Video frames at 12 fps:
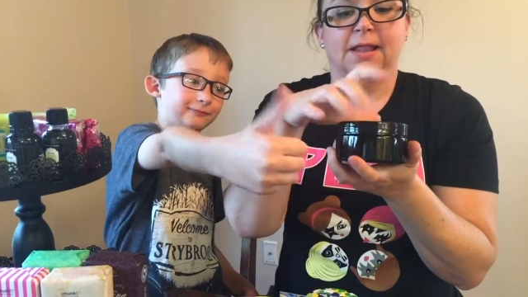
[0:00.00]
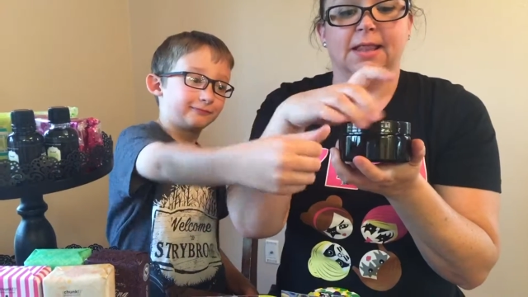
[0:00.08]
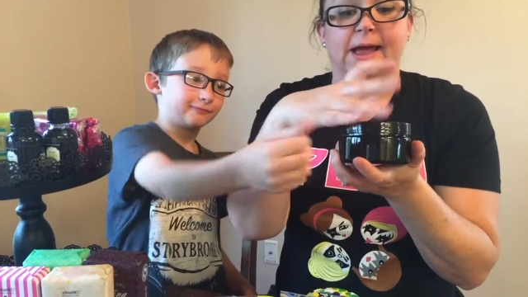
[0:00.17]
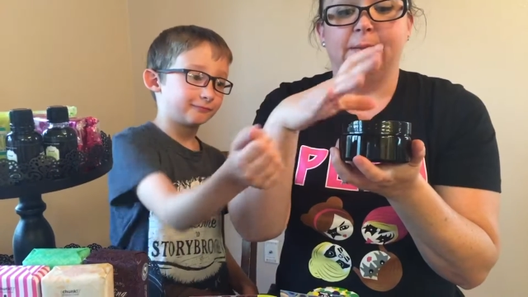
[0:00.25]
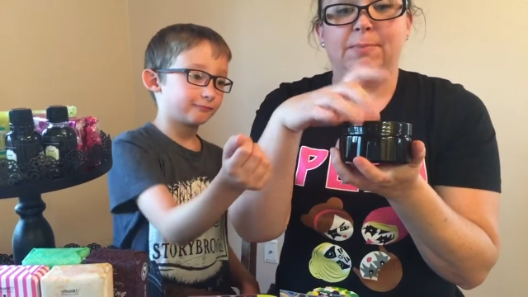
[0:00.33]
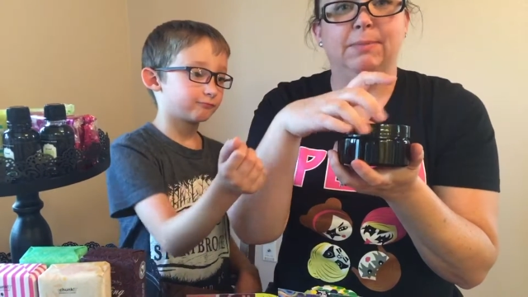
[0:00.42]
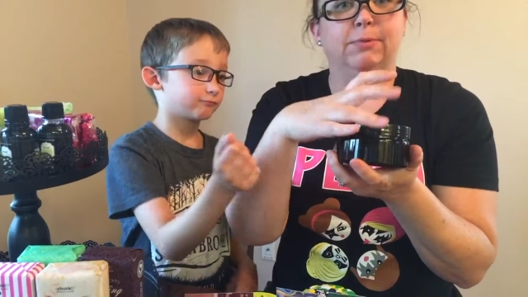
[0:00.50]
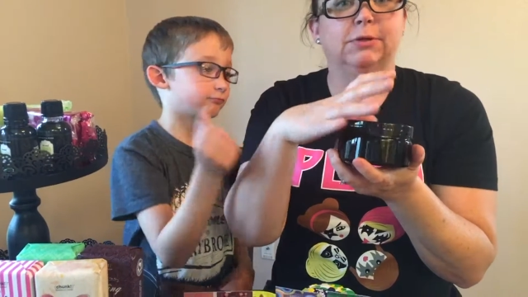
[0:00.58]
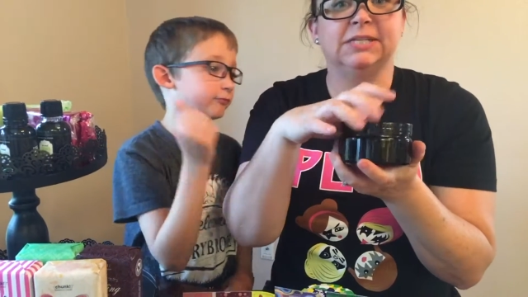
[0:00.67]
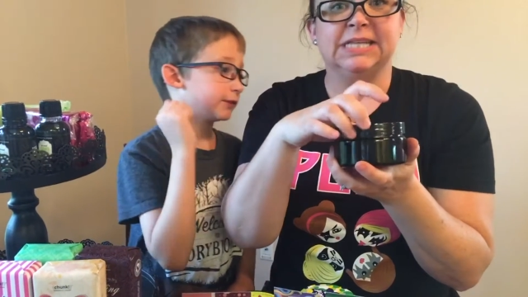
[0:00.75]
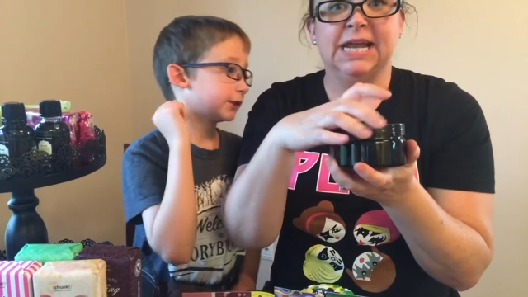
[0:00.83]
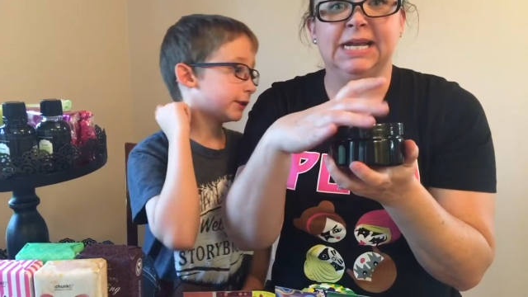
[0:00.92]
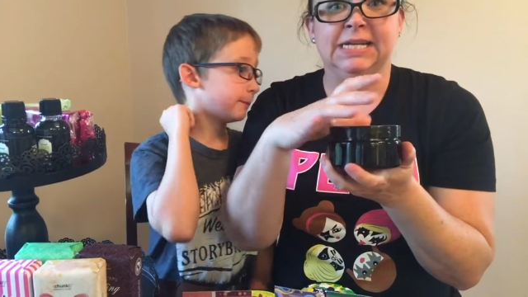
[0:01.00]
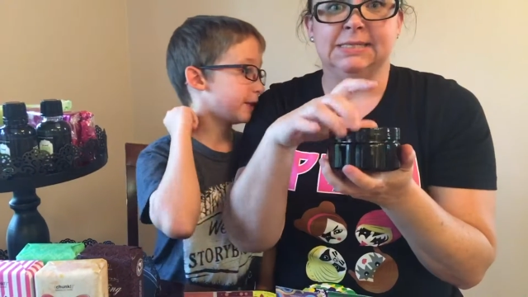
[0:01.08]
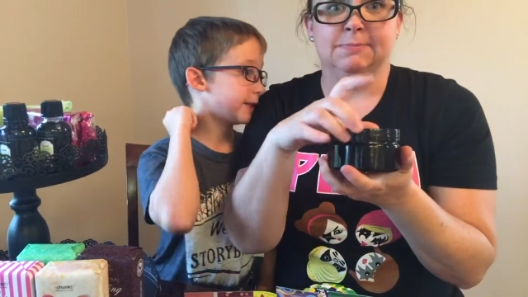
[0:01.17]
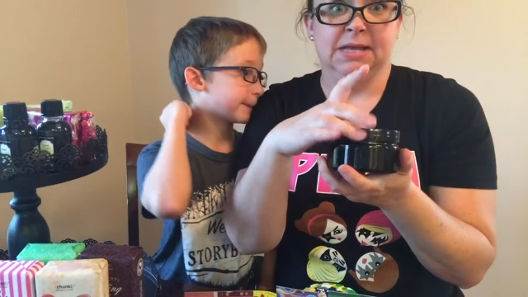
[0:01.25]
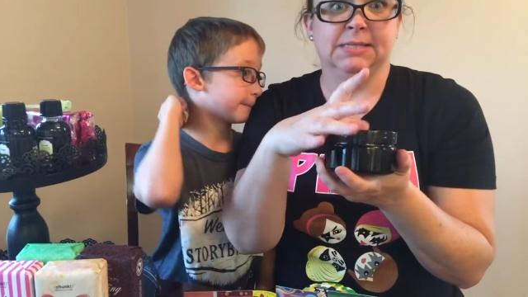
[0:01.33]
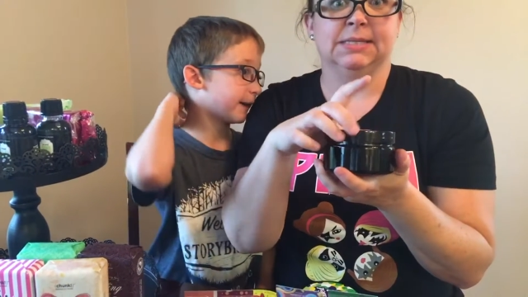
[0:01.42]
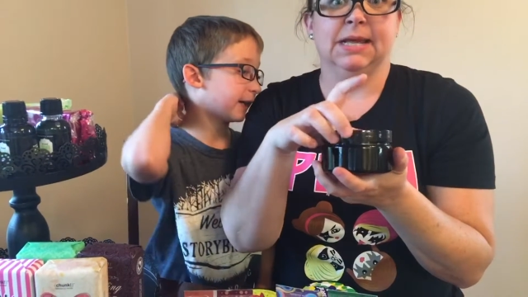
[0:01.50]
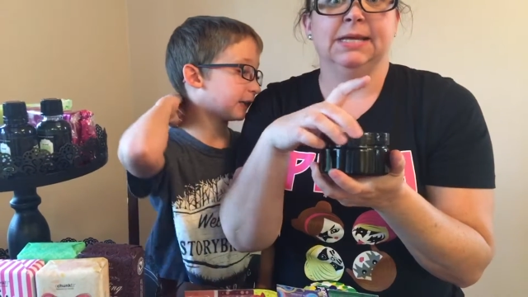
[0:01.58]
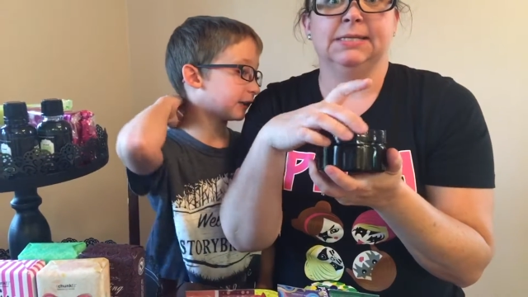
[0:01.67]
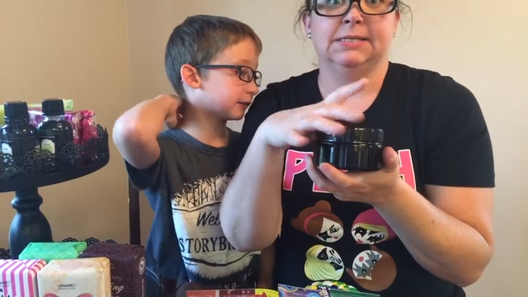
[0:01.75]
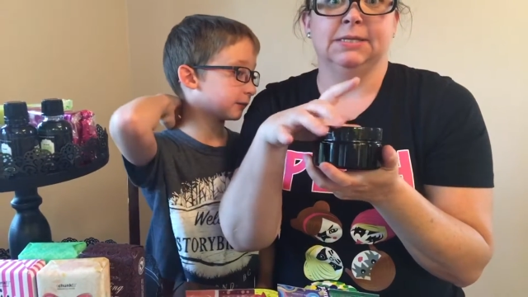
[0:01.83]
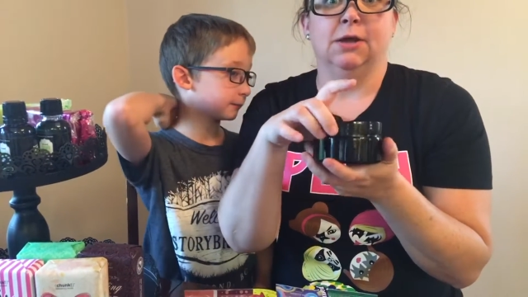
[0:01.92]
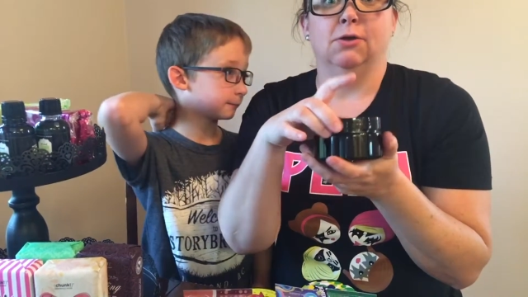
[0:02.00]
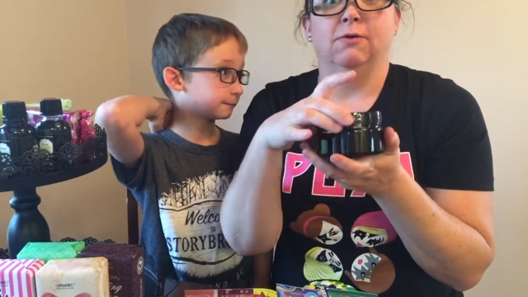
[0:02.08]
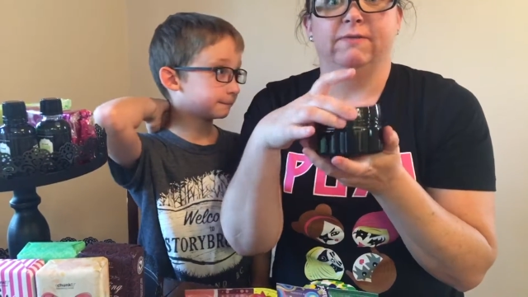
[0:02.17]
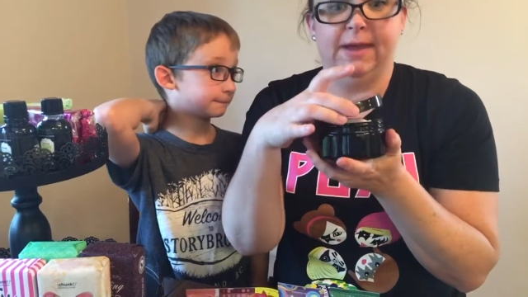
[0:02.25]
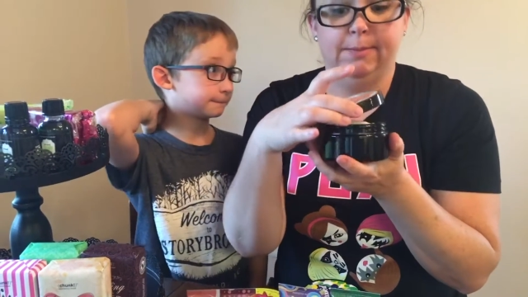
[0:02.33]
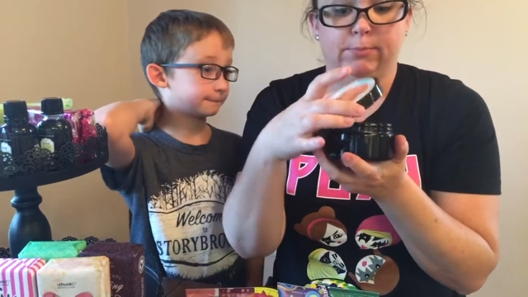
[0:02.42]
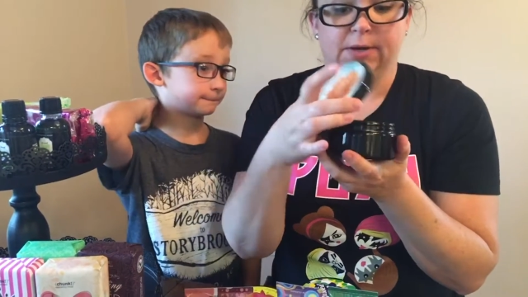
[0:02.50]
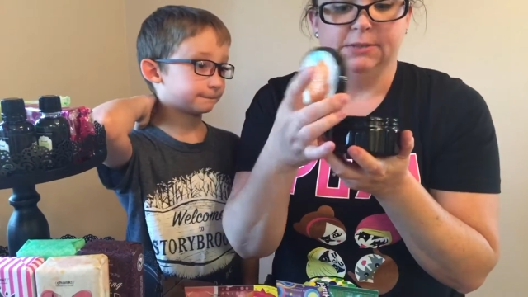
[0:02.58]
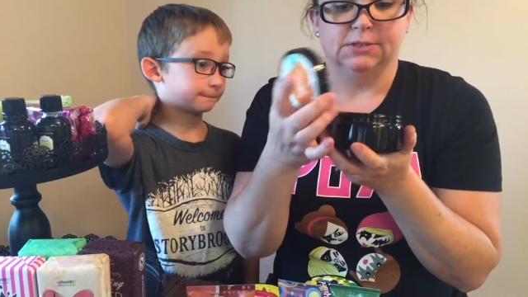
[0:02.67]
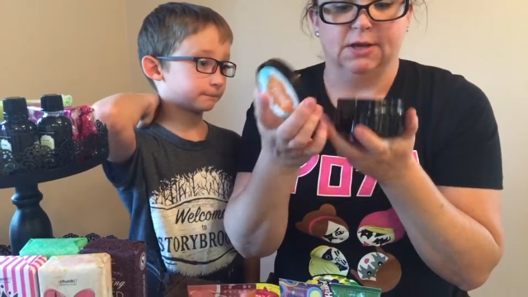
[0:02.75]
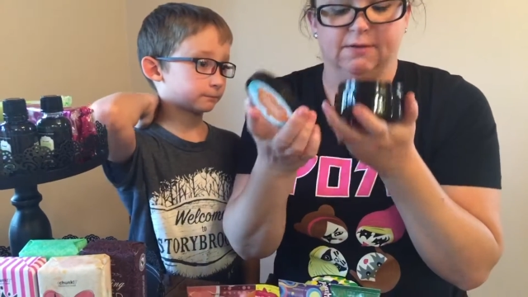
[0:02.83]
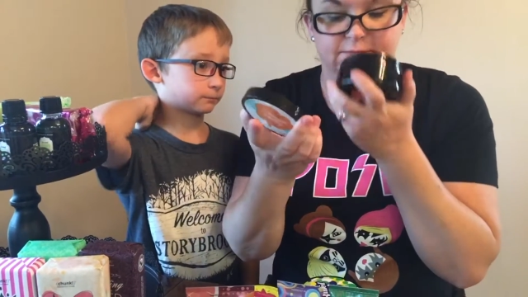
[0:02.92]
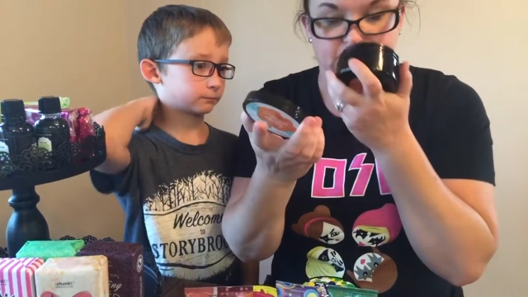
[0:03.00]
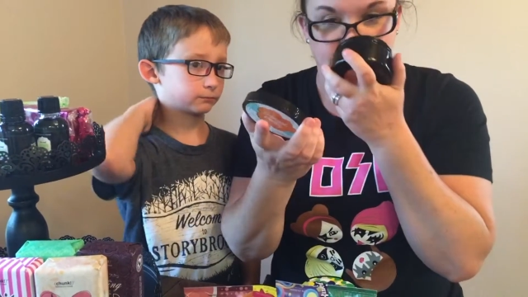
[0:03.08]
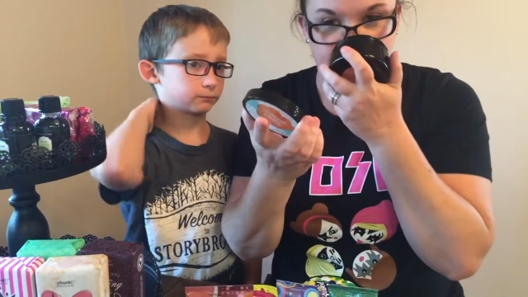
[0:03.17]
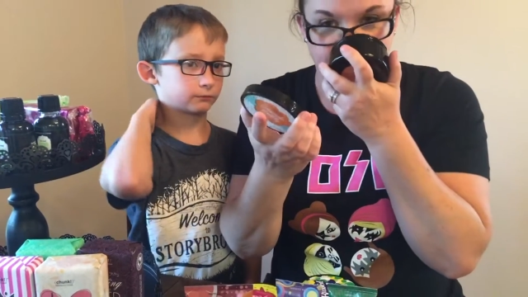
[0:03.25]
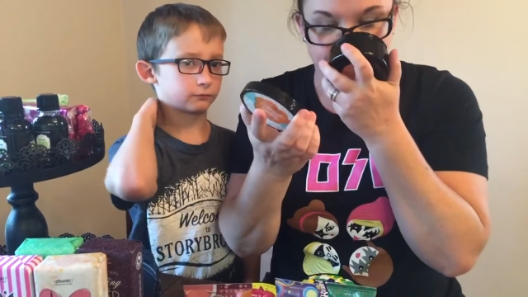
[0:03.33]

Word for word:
Speaker 1: A lot of people are saying it smells like Snuggle fabric softener.